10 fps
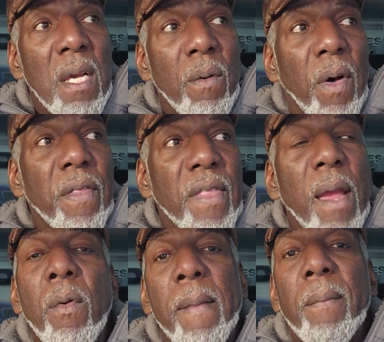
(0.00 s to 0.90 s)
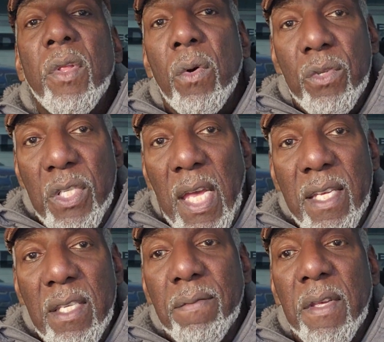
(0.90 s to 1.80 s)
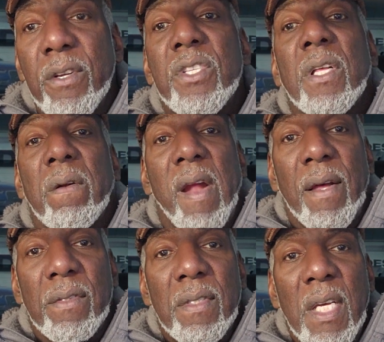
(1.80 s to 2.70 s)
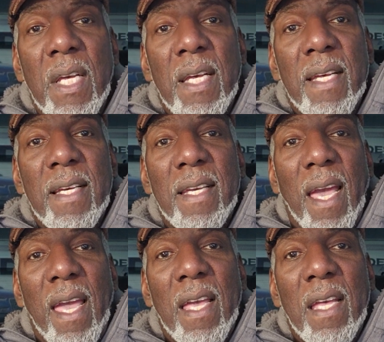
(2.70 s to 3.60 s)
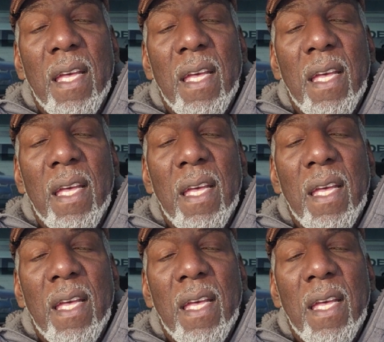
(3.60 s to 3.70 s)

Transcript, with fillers: Well, they remember those days if they're still around. Okay?